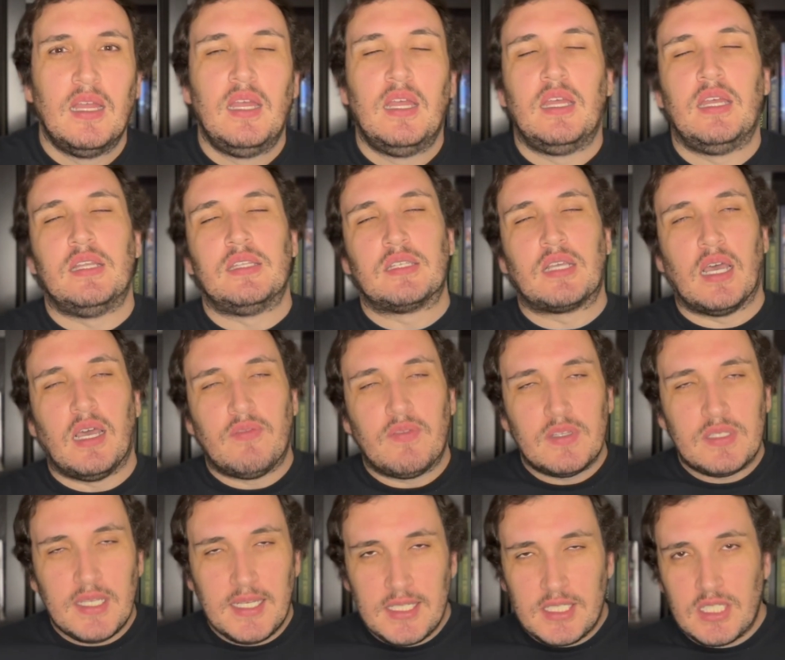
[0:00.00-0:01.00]
his
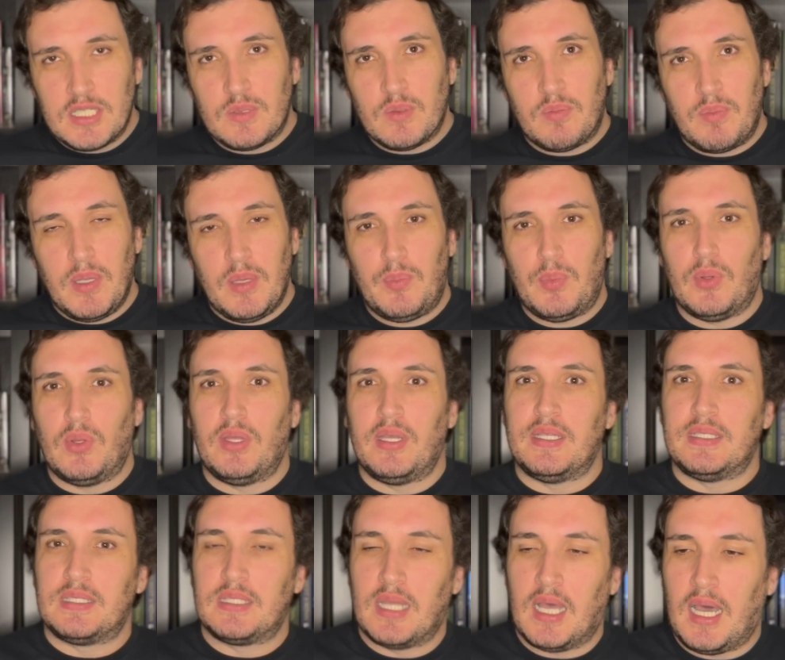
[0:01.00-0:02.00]
conversations with people,
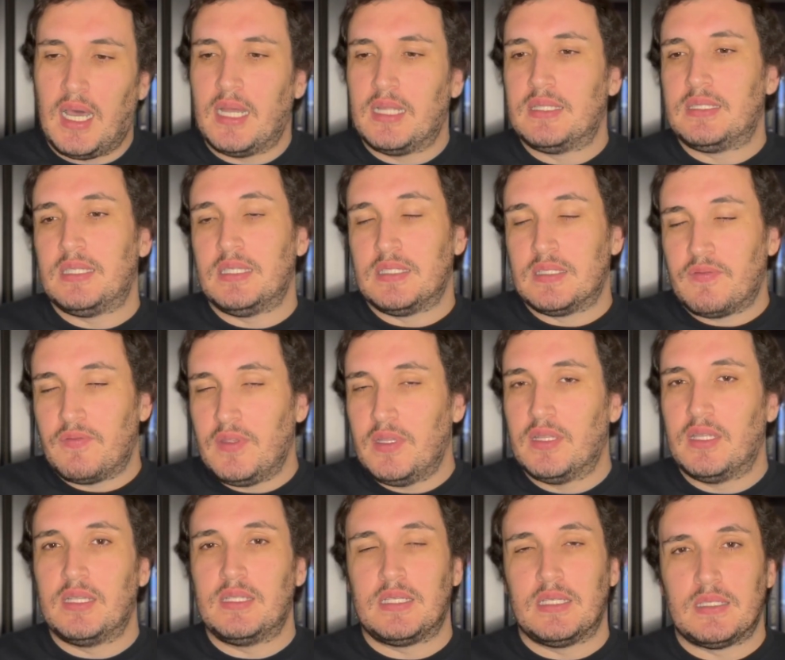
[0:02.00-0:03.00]
his thoughts, his
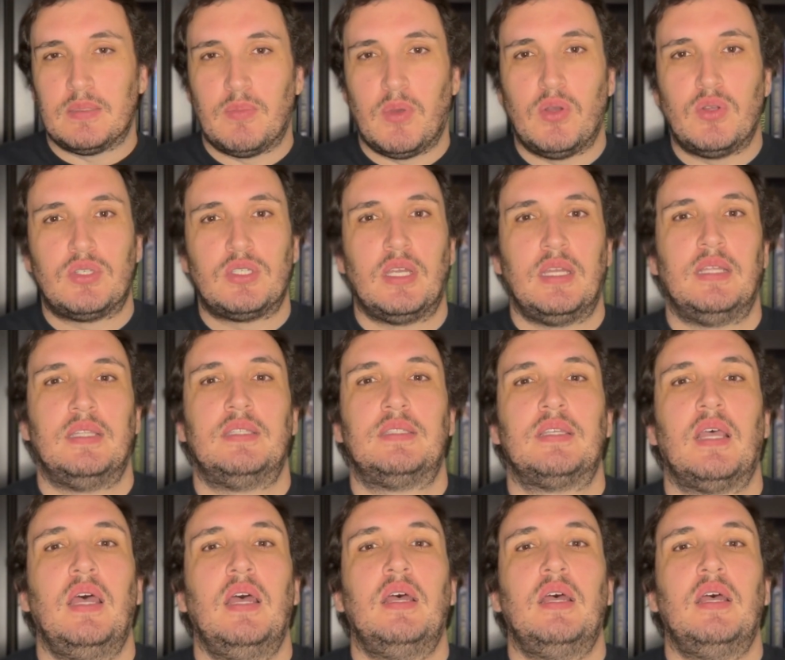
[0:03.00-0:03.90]
feelings, his emotions.